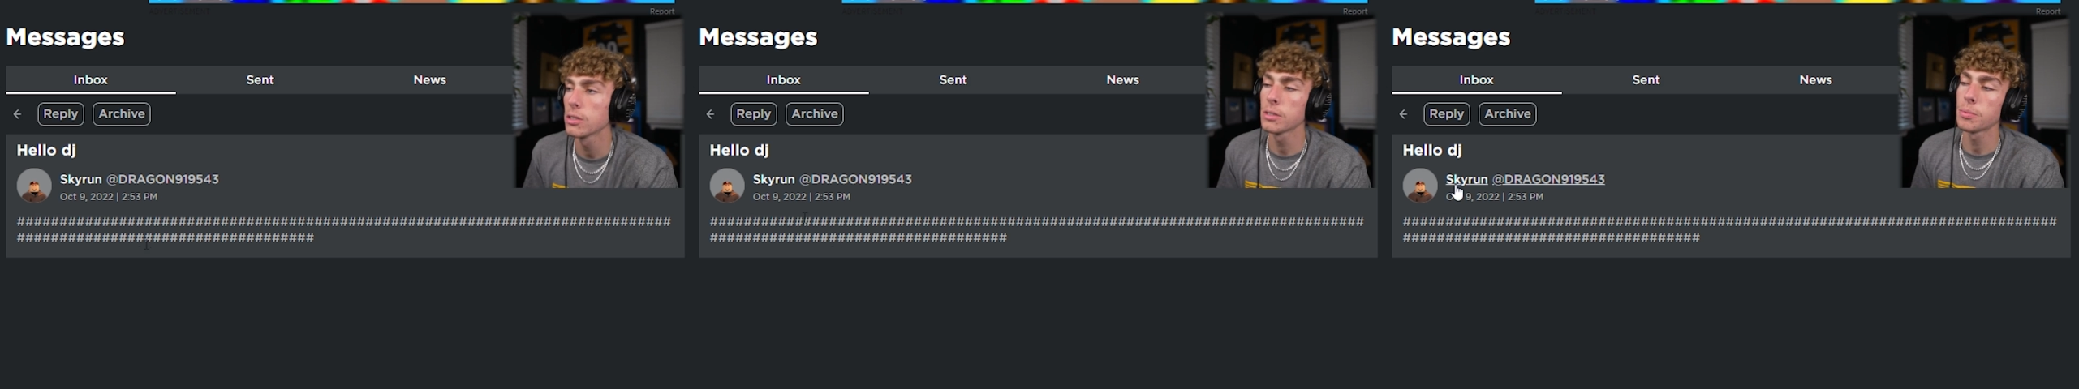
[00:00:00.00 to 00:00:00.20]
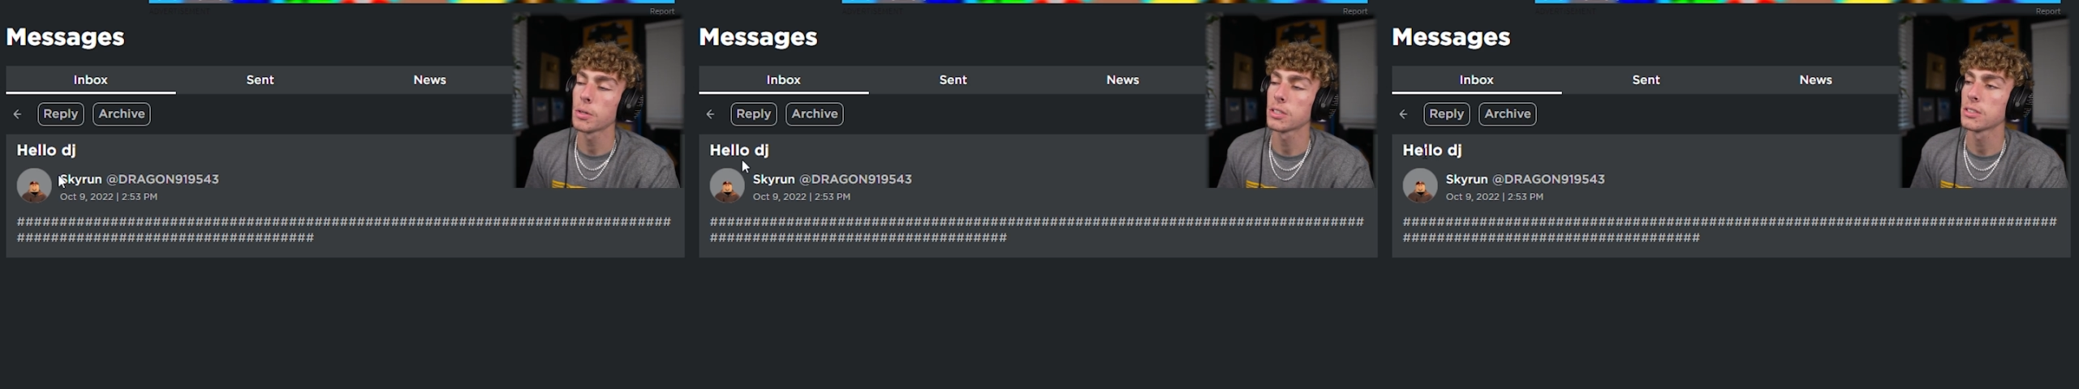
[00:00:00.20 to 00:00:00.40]
So
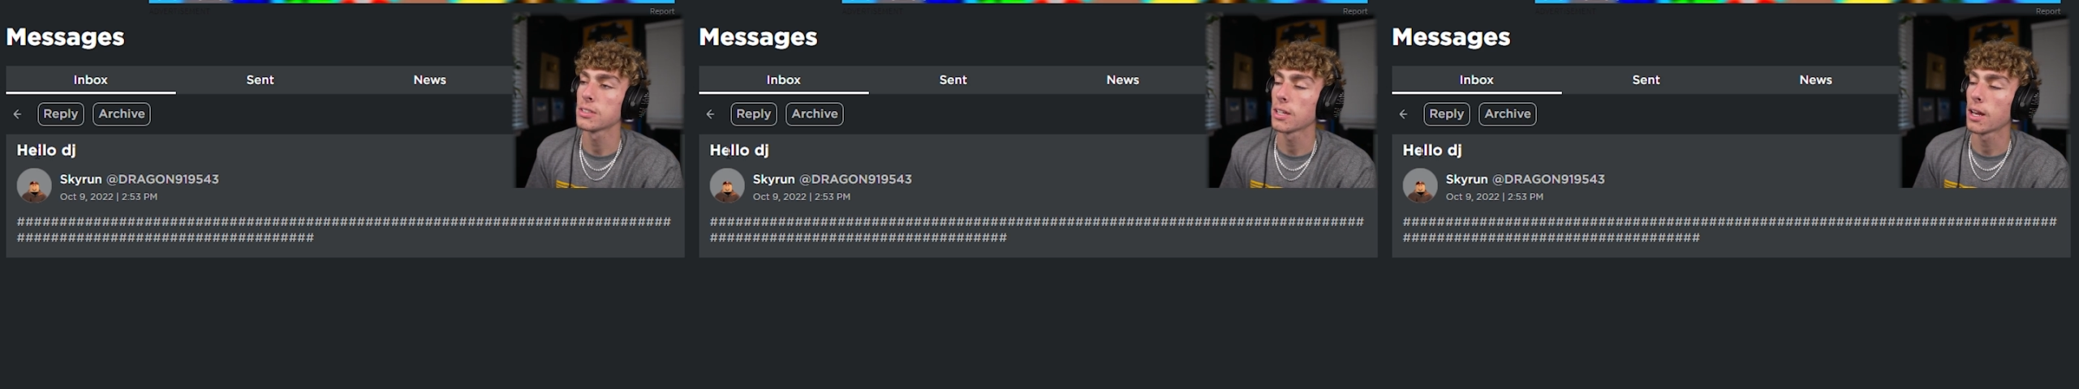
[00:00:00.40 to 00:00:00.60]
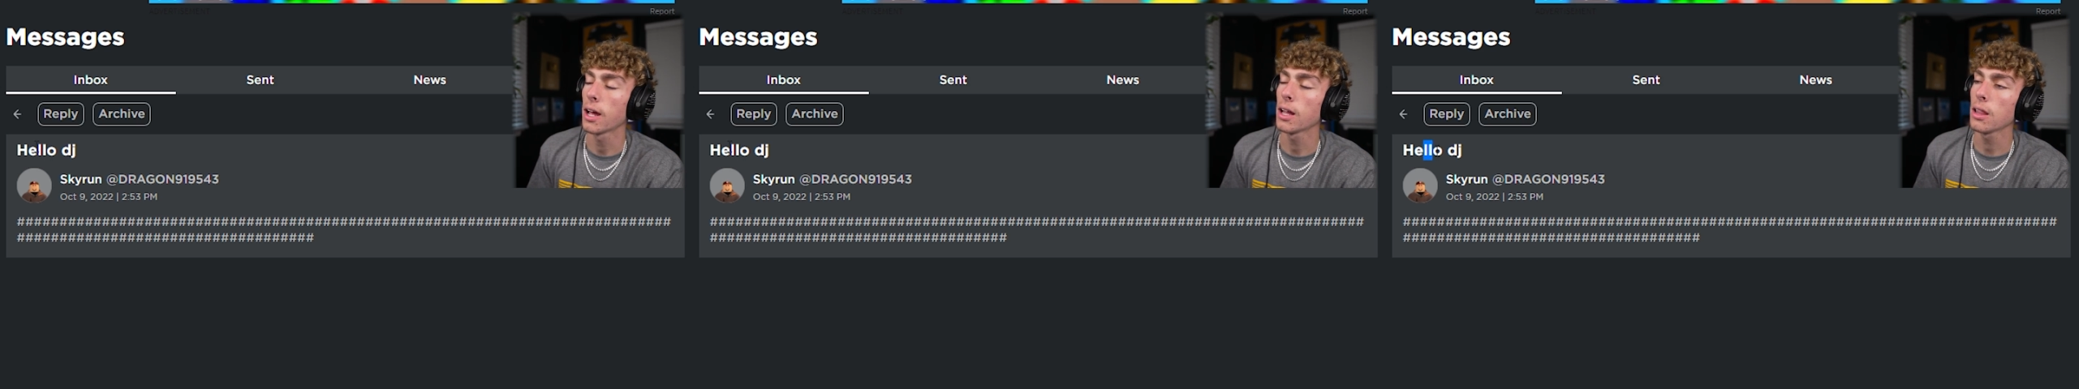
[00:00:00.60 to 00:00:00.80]
this person
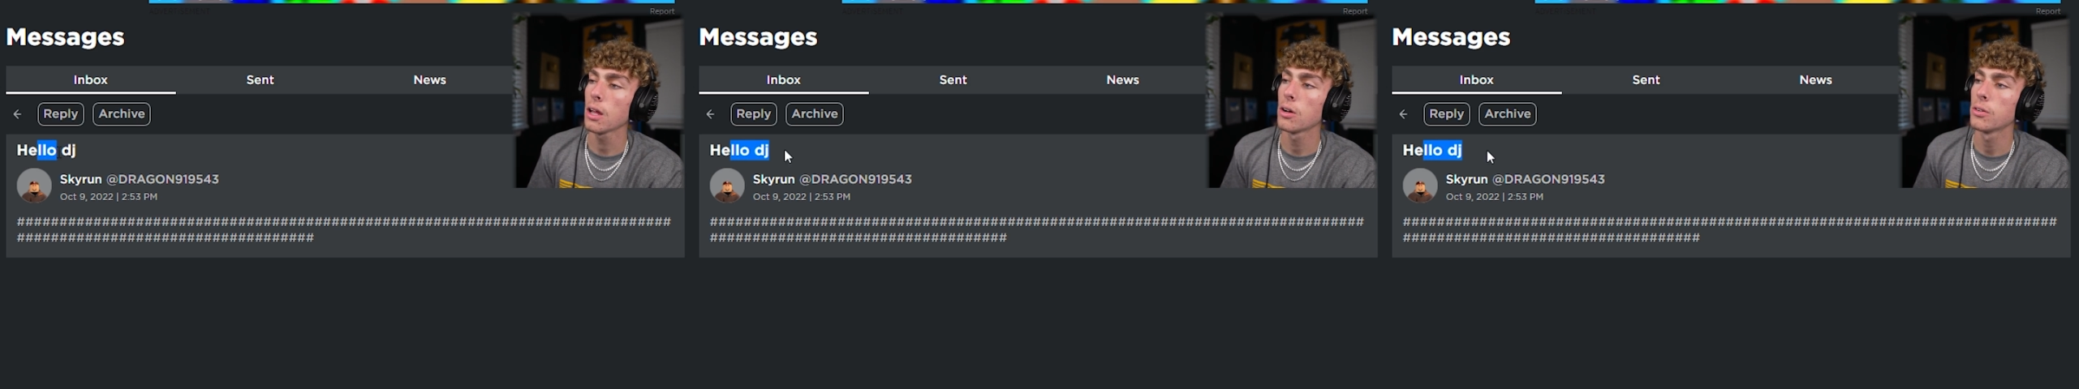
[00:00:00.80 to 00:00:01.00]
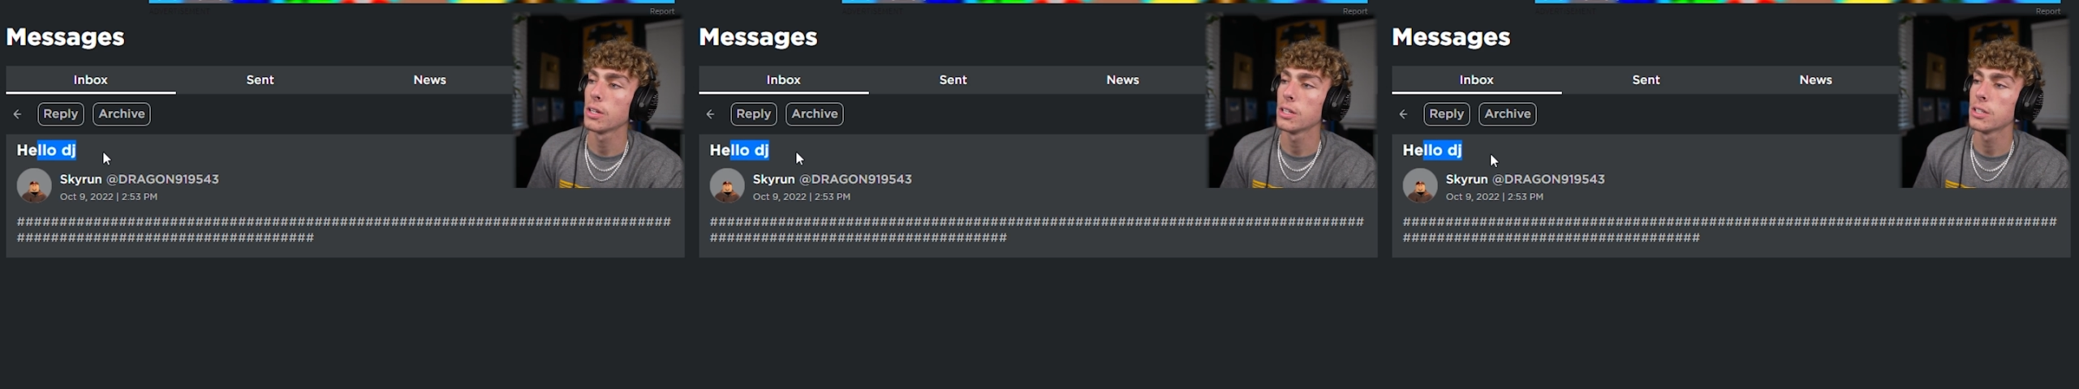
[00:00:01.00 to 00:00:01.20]
said,
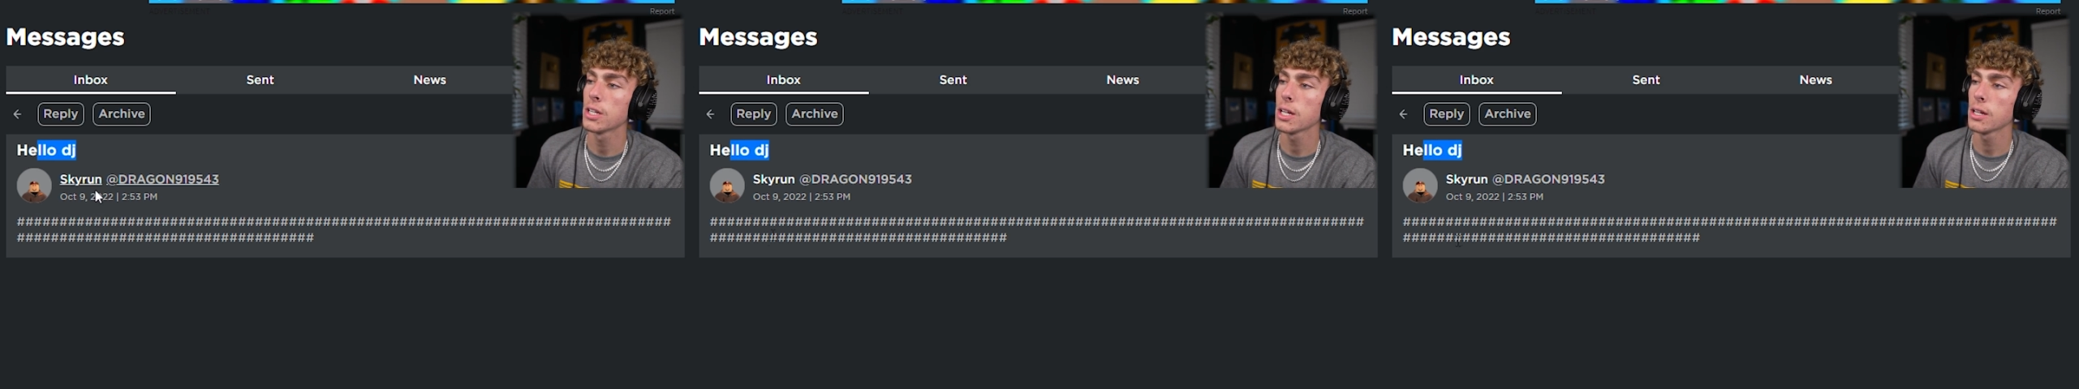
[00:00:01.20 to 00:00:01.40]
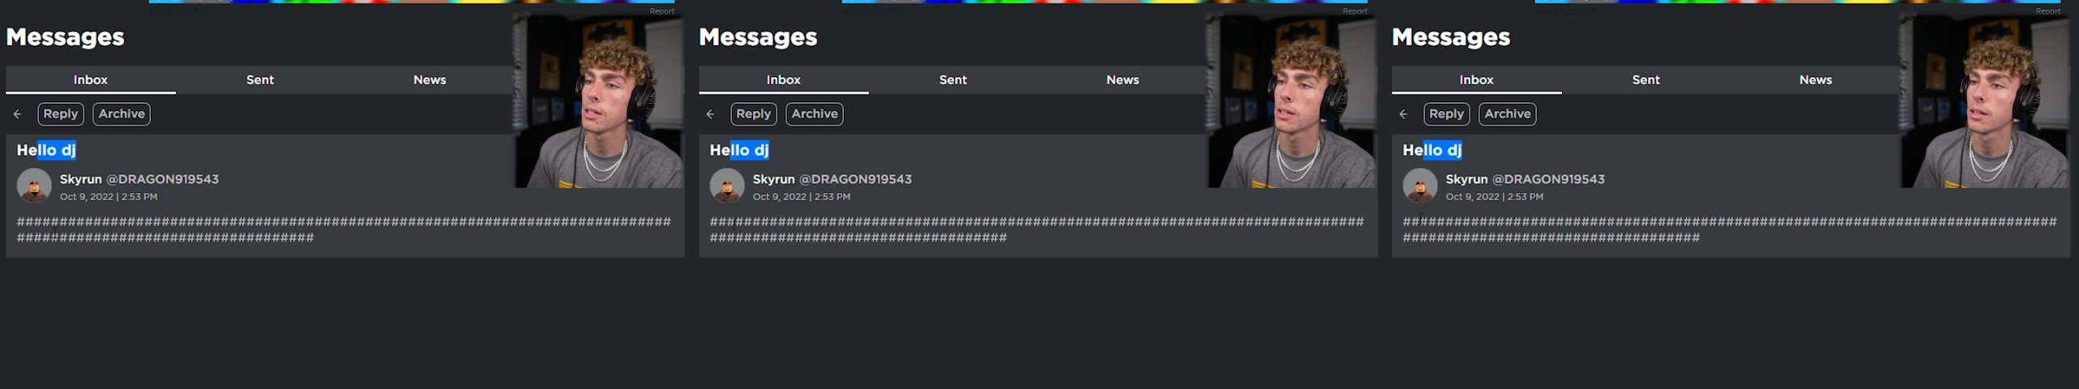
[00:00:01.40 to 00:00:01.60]
hello,
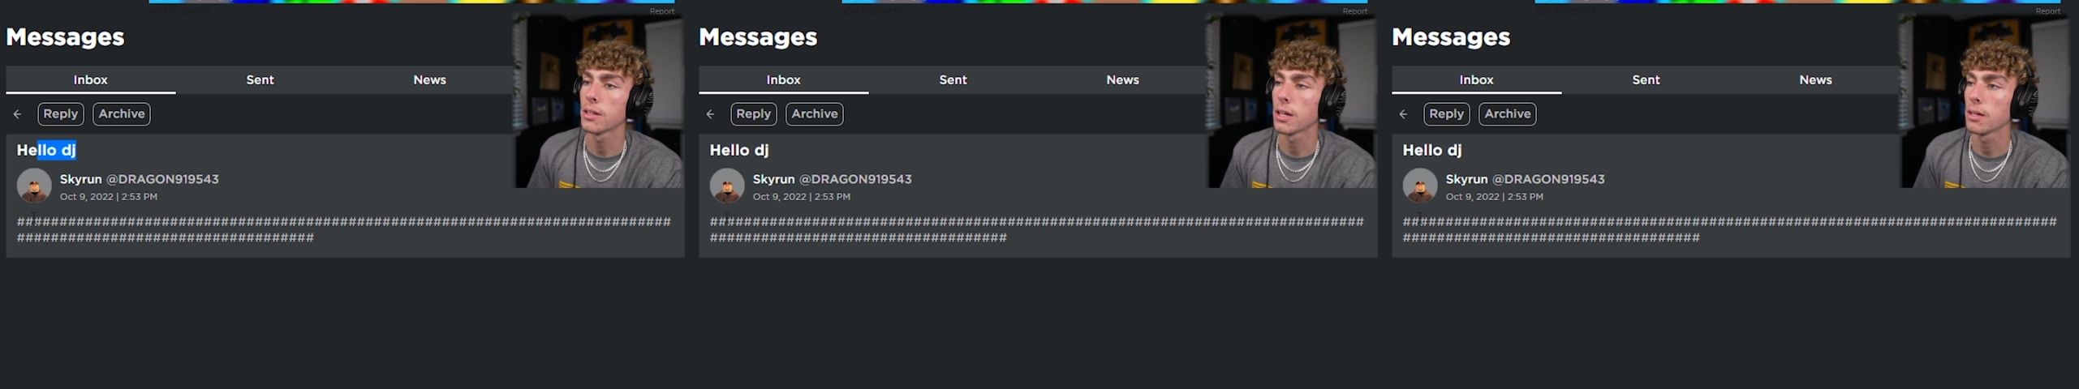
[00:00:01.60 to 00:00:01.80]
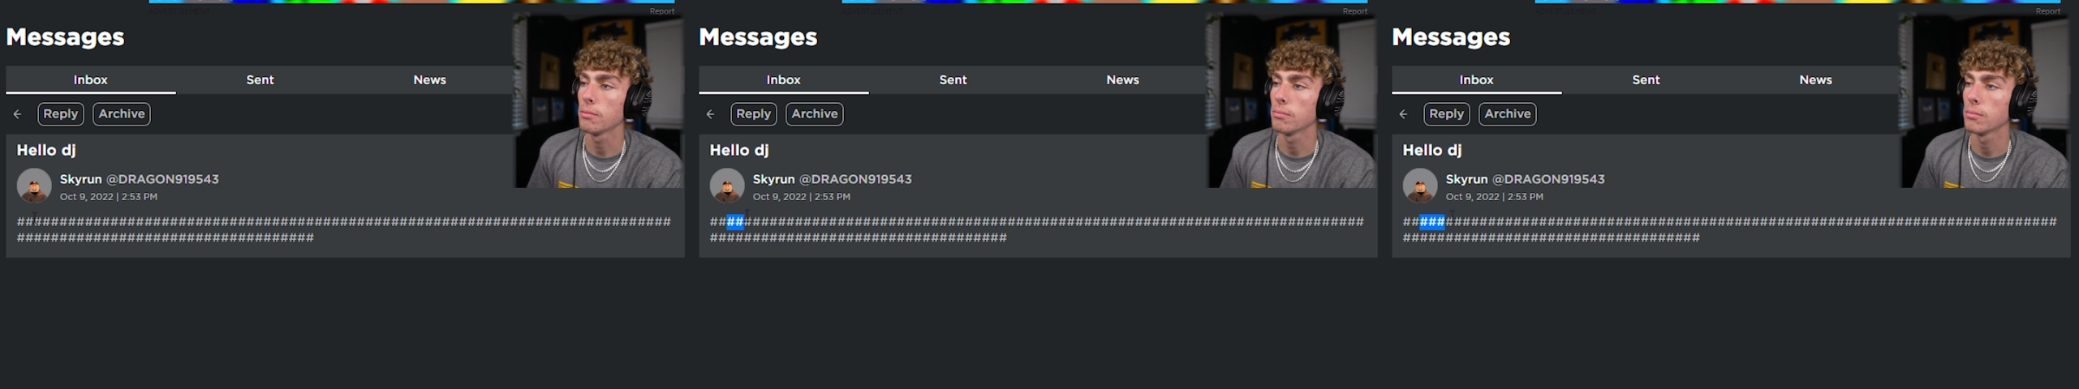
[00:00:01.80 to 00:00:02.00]
DJ, and then
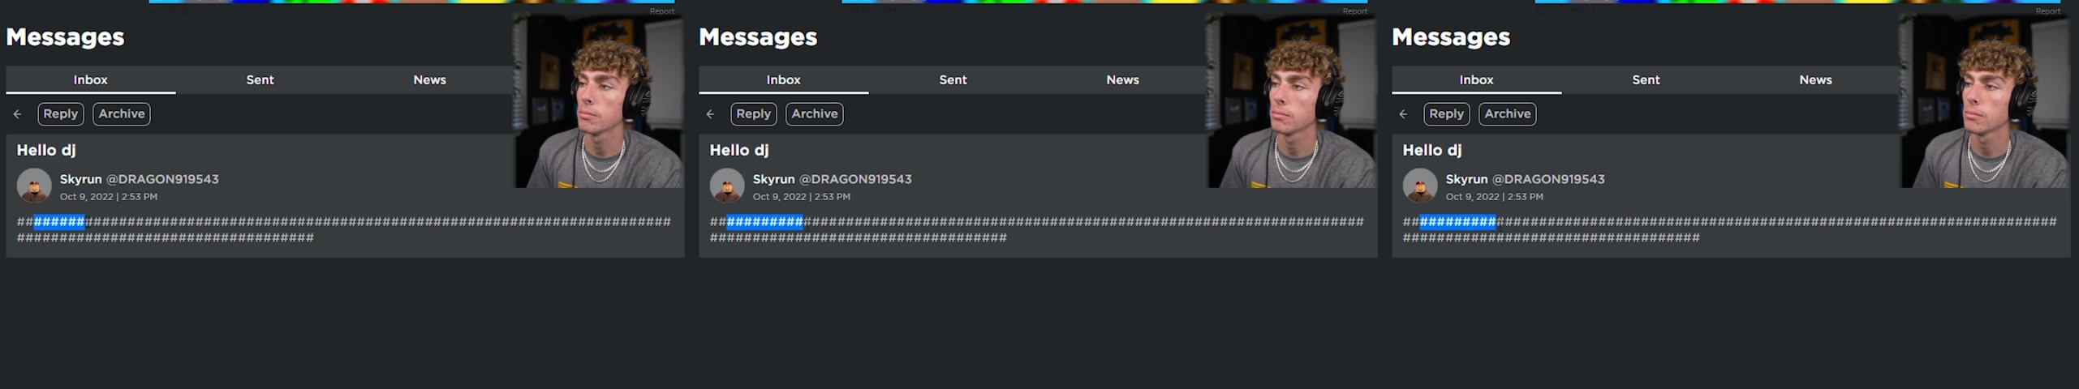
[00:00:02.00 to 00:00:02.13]
they